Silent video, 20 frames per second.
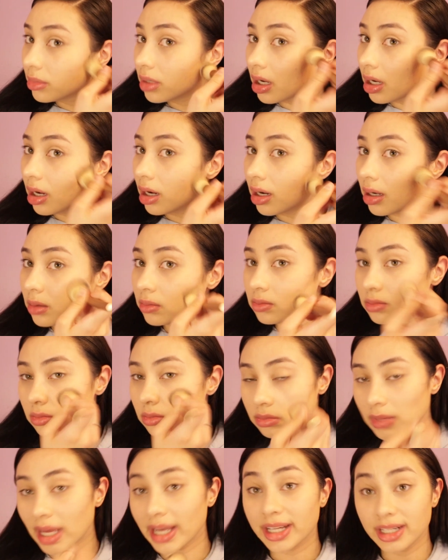
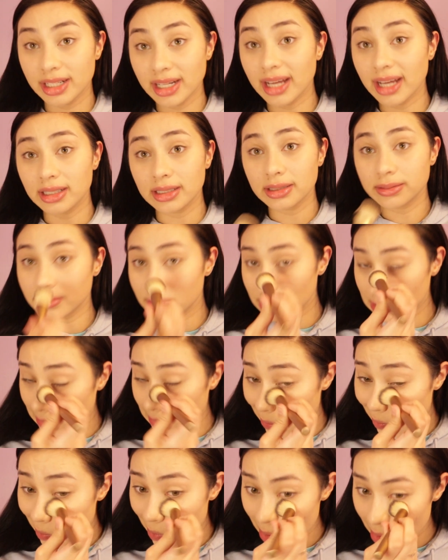I can edit.
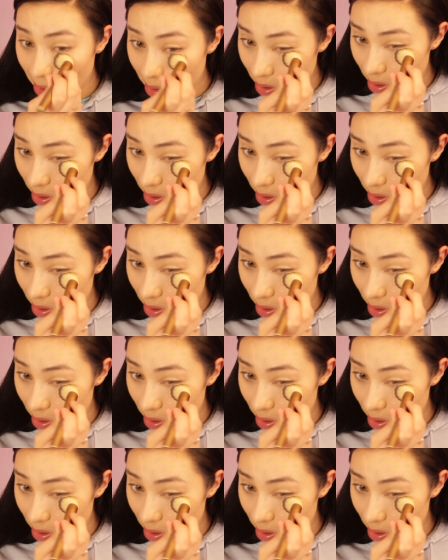So